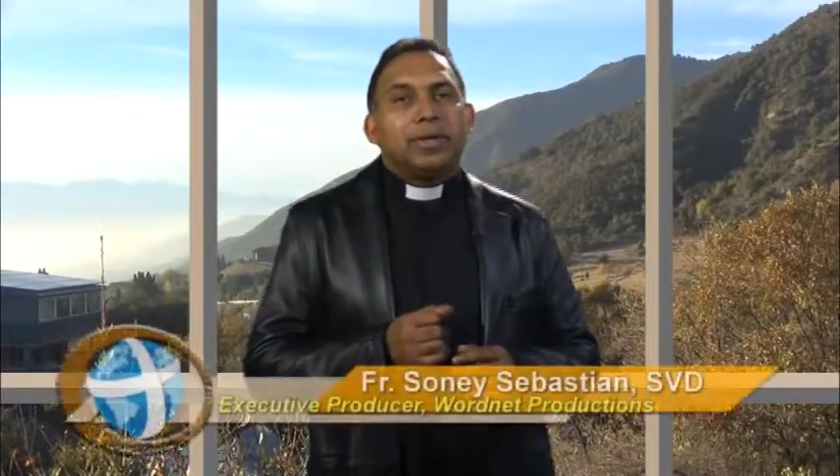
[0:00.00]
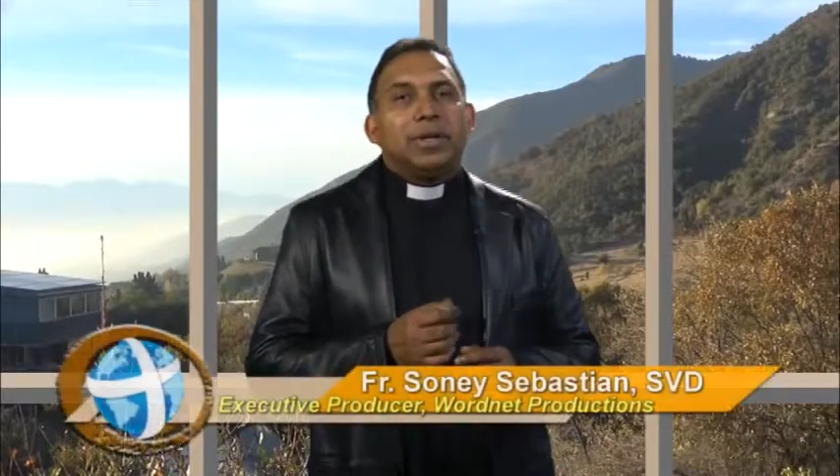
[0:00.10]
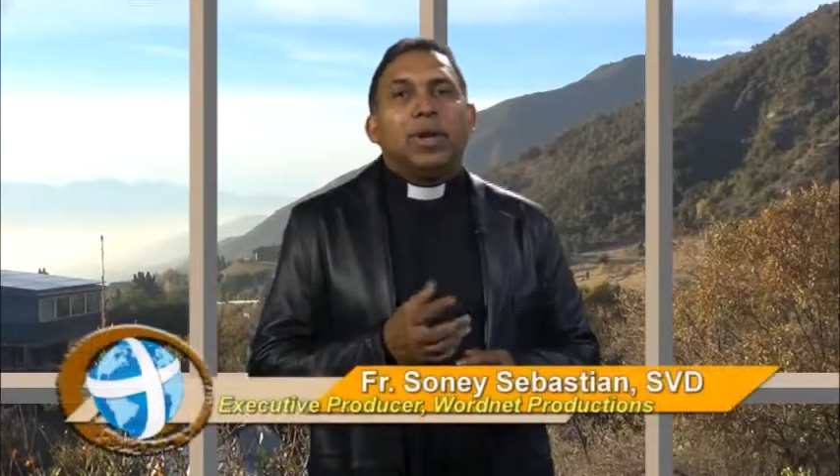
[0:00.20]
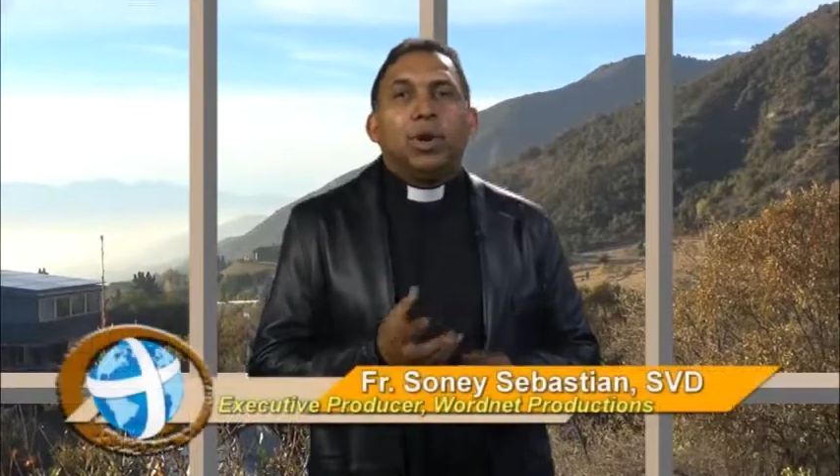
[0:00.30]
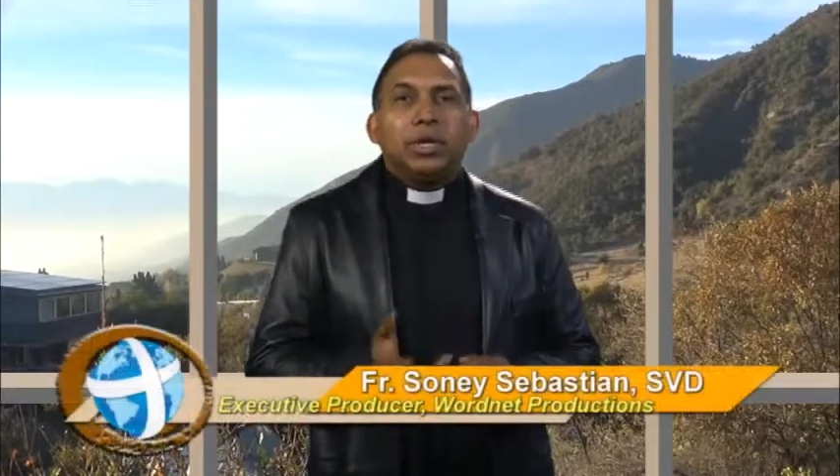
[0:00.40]

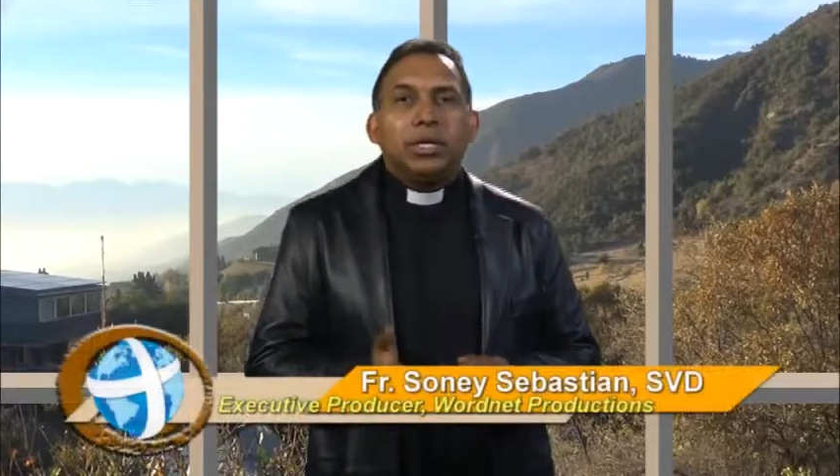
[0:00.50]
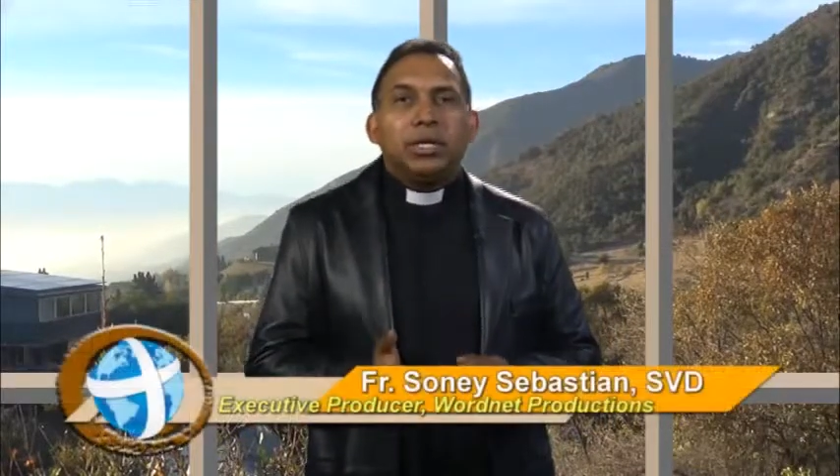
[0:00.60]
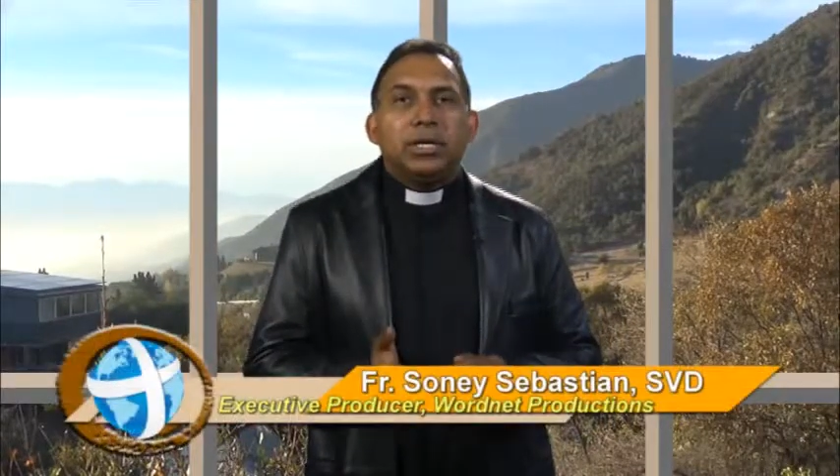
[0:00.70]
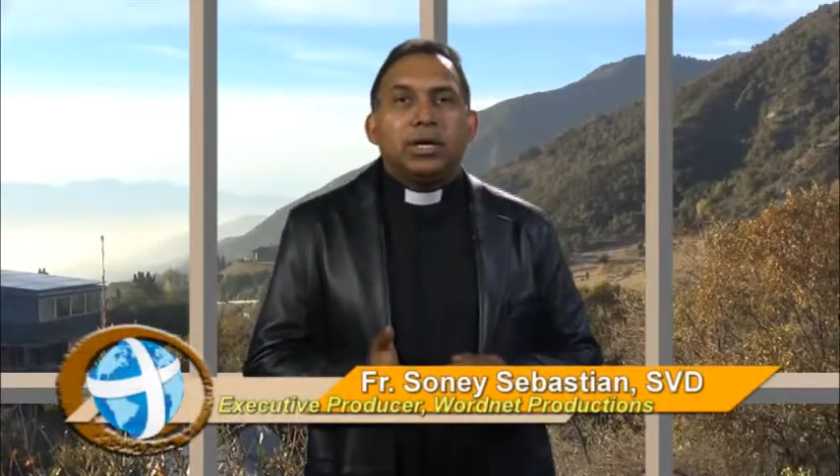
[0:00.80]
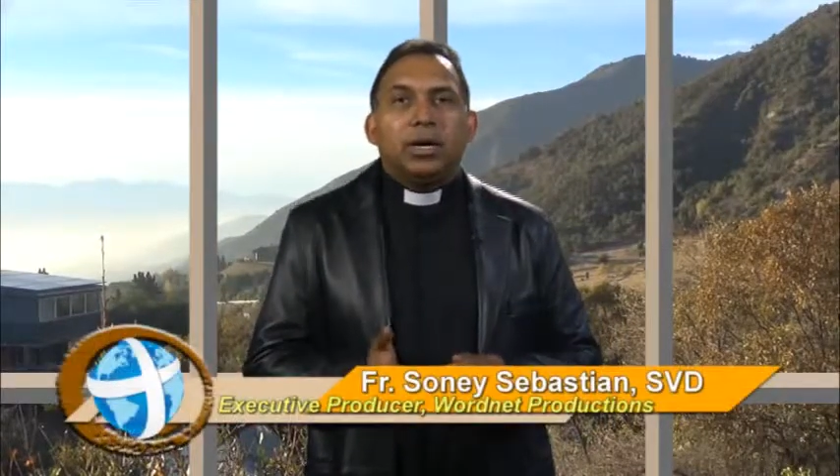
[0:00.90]
Lord,
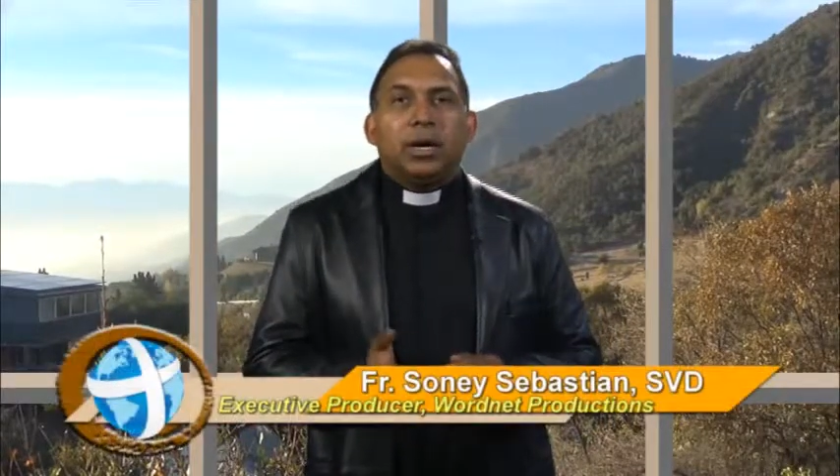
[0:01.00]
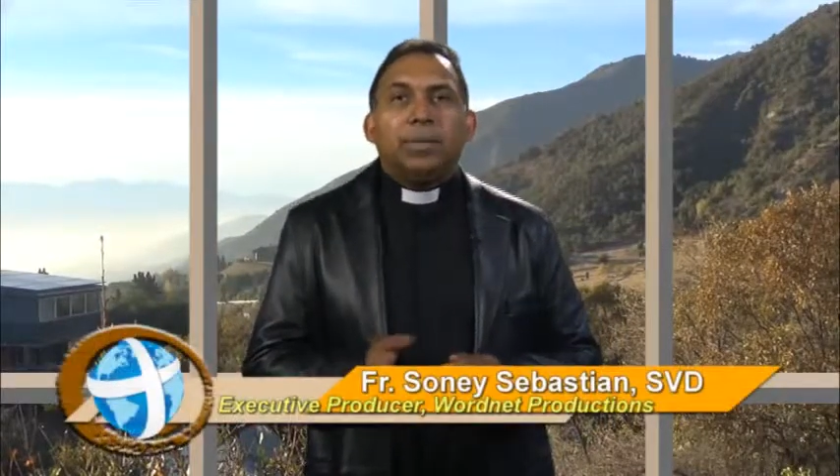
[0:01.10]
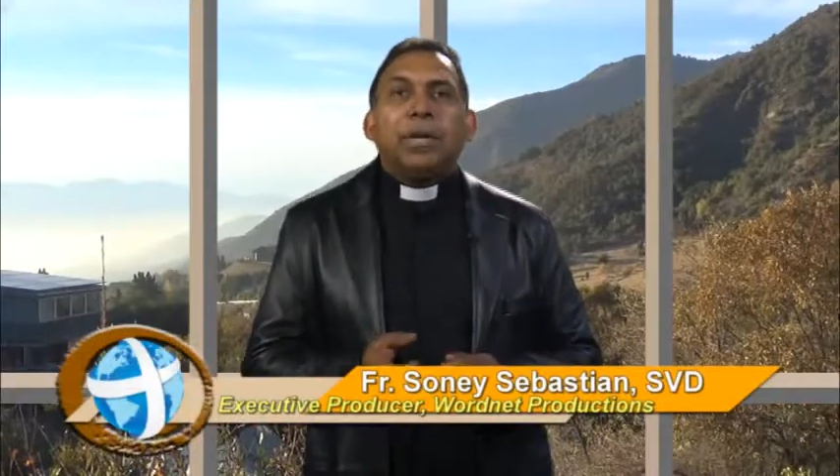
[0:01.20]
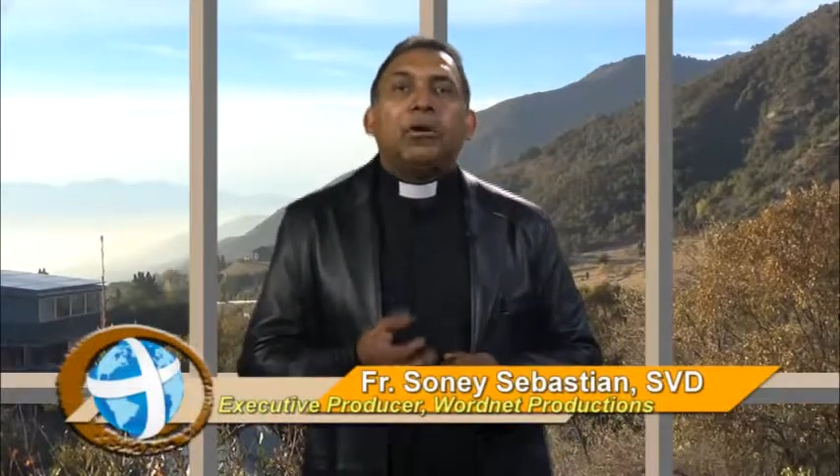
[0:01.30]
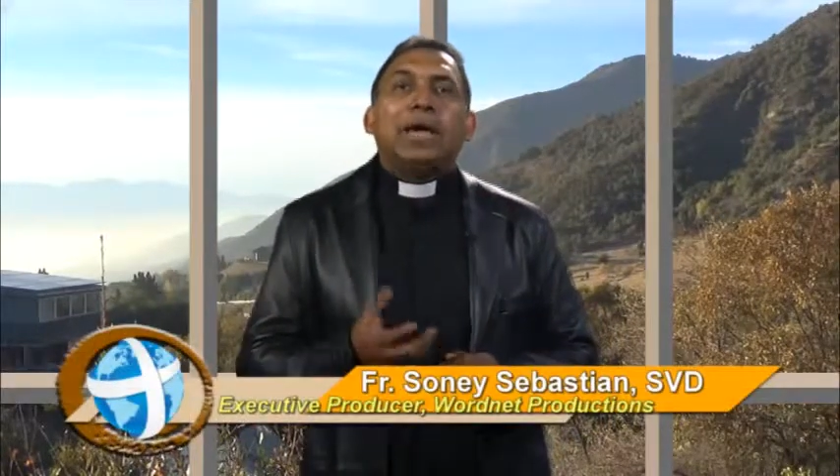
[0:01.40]
be our